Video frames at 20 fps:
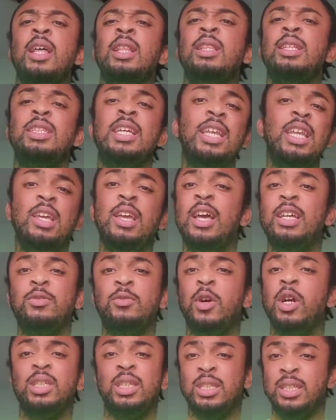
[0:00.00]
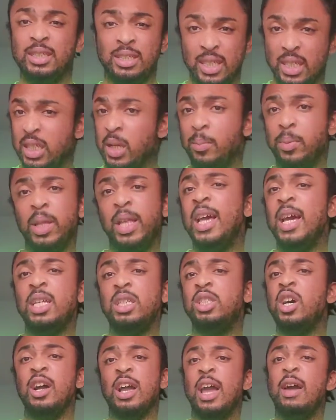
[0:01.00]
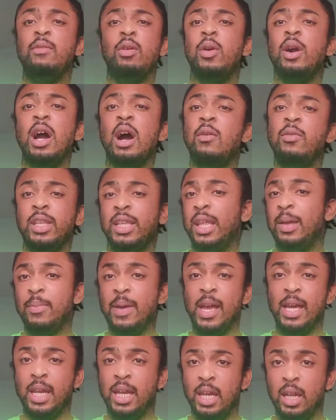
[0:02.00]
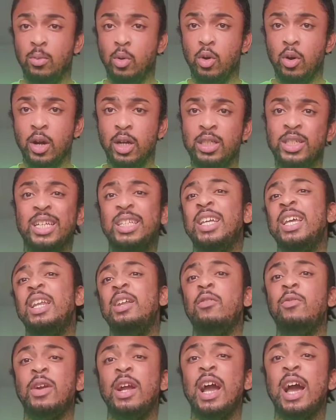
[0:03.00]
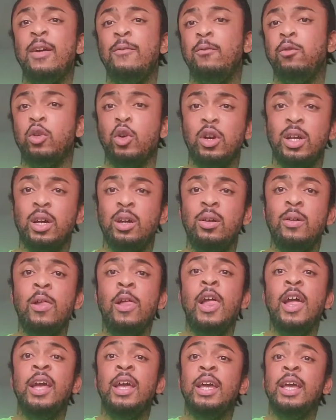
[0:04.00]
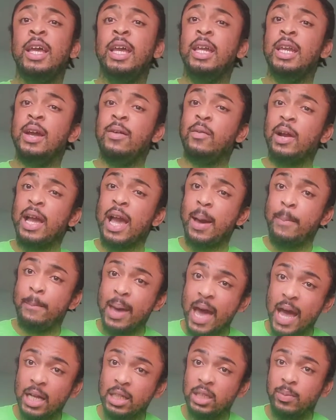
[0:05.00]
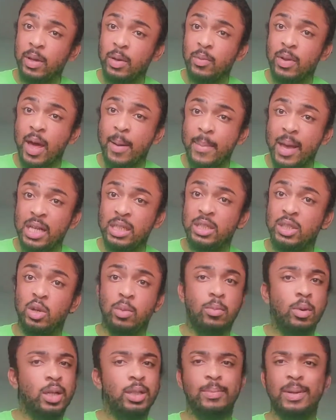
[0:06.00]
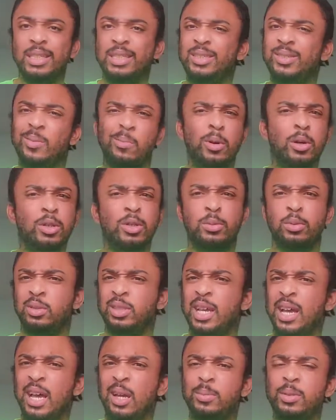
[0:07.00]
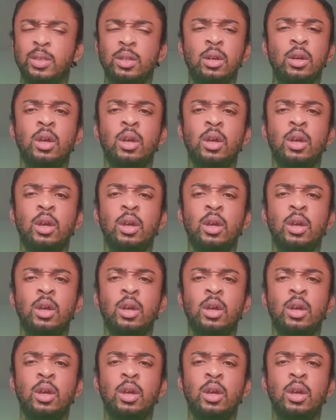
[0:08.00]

The TDS version is completely out of stock everywhere. I don't think they make it anymore. I tried to get it off a guy in Florida. He never got back to me when I messaged him. I messaged him multiple times.